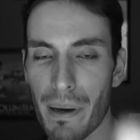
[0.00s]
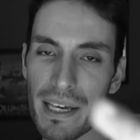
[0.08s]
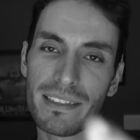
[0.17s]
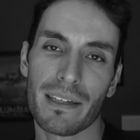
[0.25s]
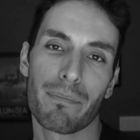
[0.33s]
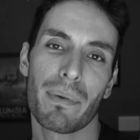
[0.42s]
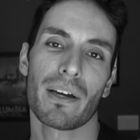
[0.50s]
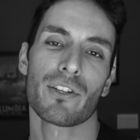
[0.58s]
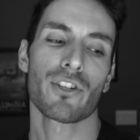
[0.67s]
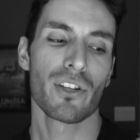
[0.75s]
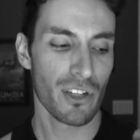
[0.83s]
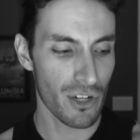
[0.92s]
Basic
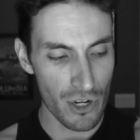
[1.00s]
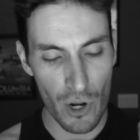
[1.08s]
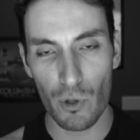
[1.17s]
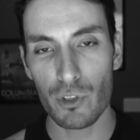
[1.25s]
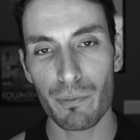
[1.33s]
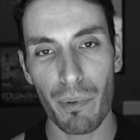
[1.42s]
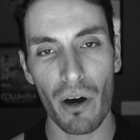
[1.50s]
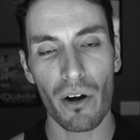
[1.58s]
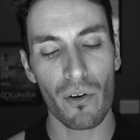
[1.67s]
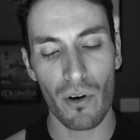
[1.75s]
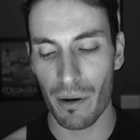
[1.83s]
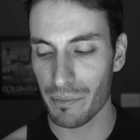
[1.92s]
bench, no
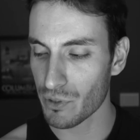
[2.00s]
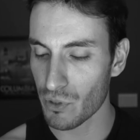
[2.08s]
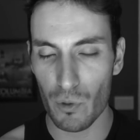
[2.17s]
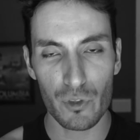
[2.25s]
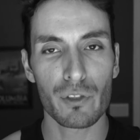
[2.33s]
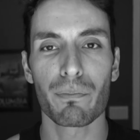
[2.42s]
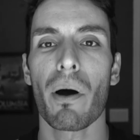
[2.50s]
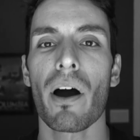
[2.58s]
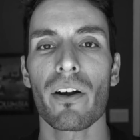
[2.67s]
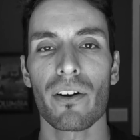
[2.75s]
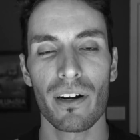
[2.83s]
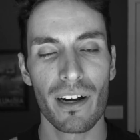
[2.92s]
spotter arms, no
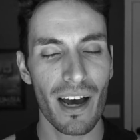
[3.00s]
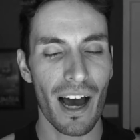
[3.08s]
spotter.